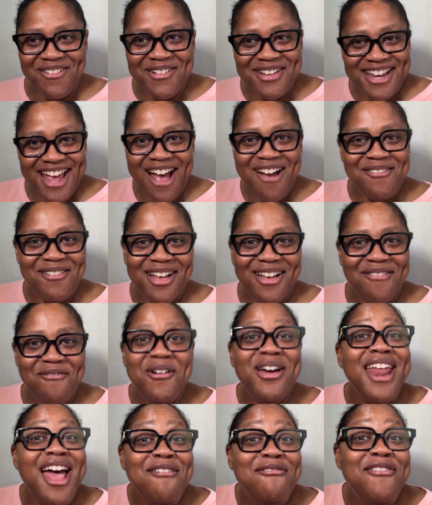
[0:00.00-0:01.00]

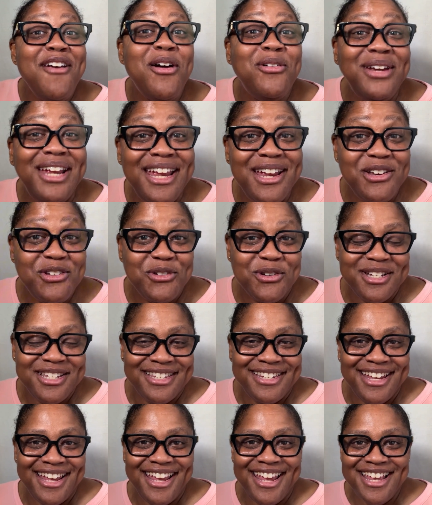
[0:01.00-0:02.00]
I found
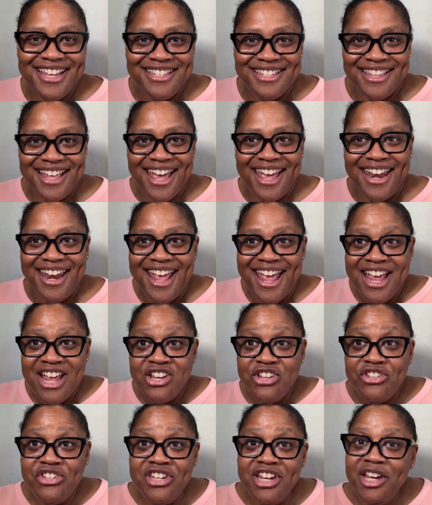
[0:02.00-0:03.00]
interesting is that
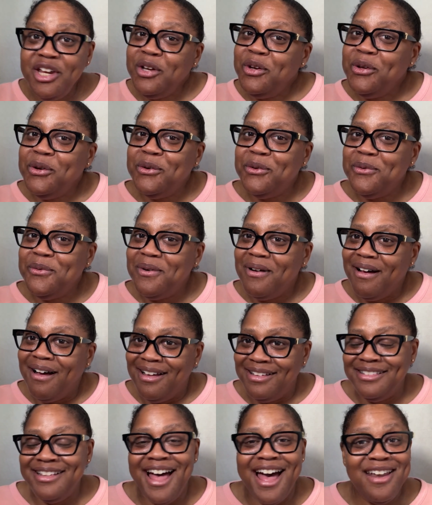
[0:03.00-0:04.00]
she knew
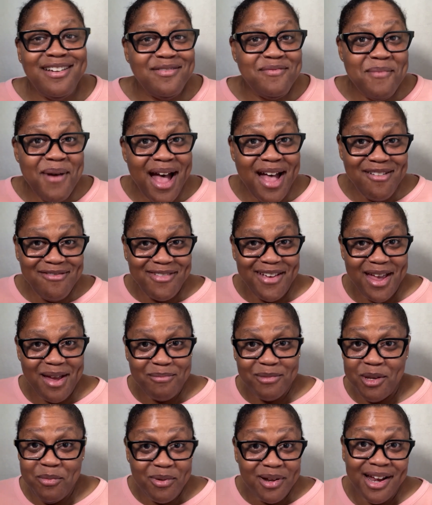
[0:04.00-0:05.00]
a lot of my
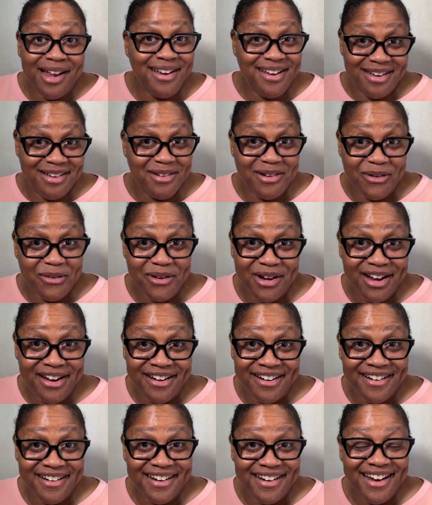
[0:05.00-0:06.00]
family, but I didn't know
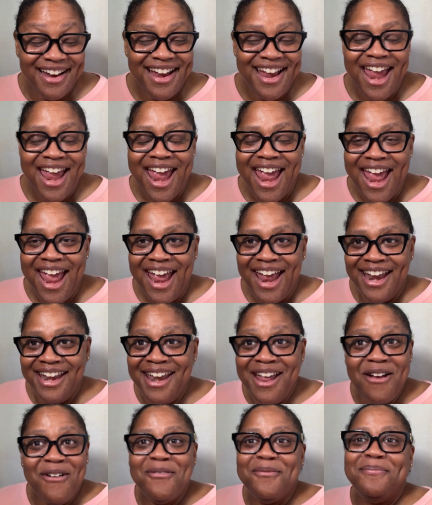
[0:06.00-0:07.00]
her.
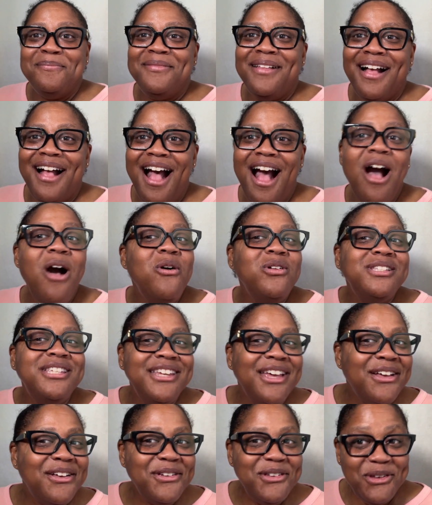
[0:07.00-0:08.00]
Now, I'll
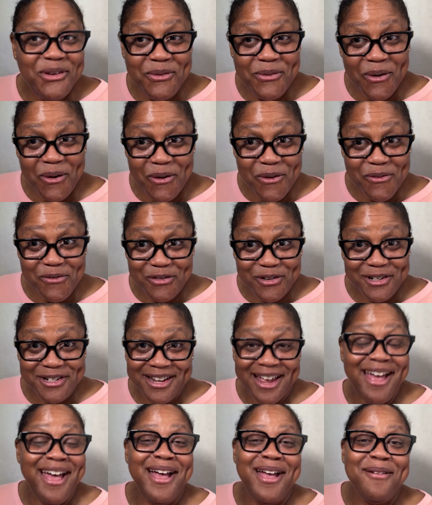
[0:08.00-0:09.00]
tell you over
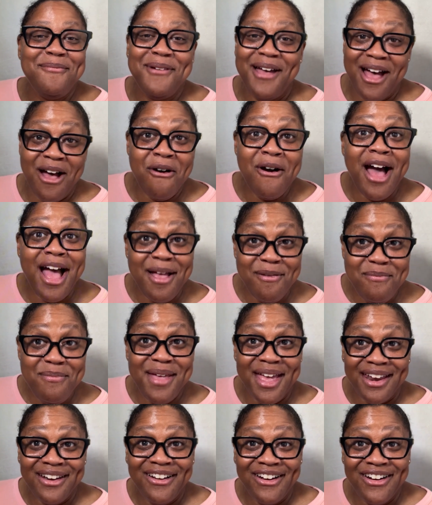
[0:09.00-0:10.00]
time how I
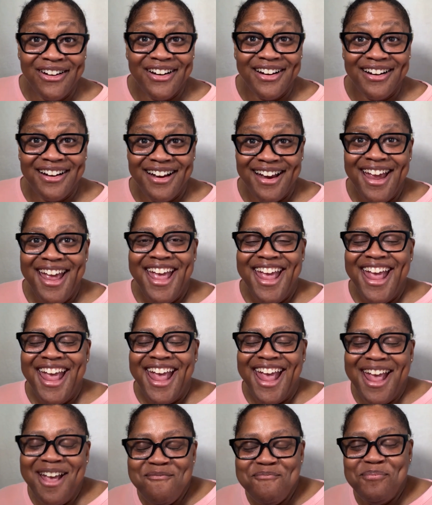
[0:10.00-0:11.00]
met her.
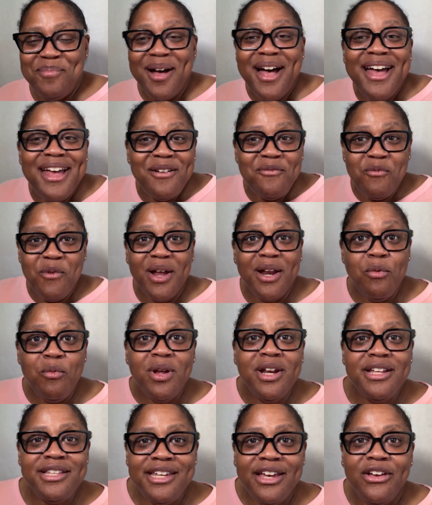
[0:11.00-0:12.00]
But what I
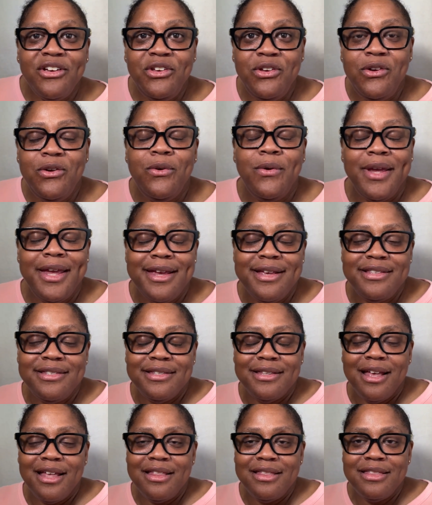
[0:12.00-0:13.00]
want to tell you is
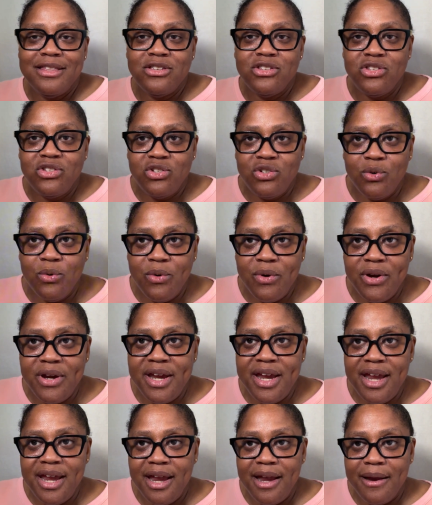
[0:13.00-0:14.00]
the
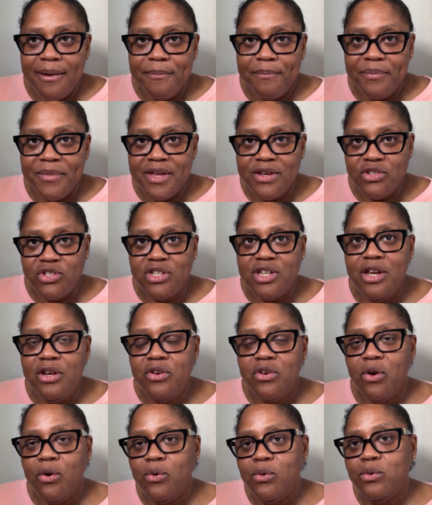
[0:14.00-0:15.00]
story that she
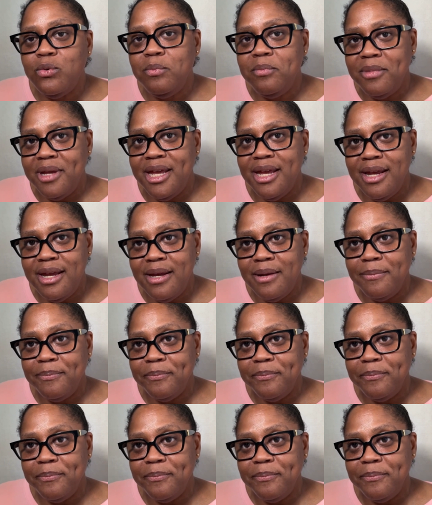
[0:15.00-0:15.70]
told me